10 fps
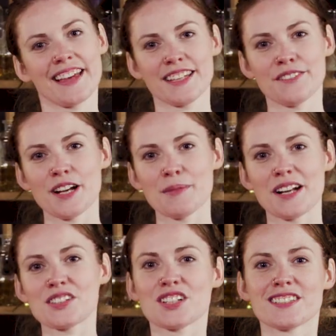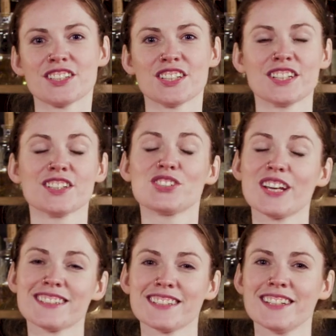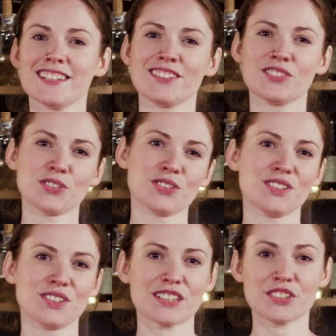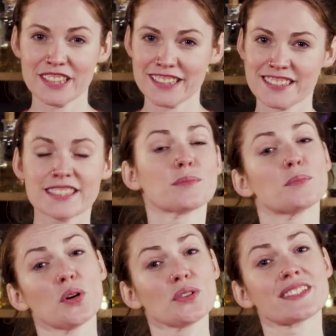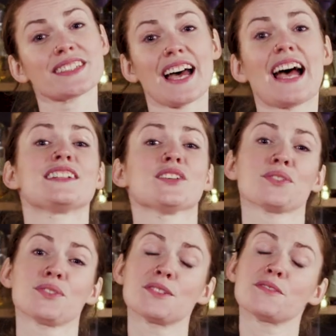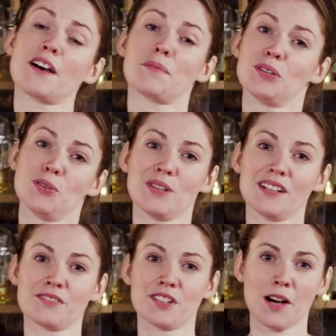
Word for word: Thank you very much to Jason, Drew, Chris, Boss, and also to Fabiola for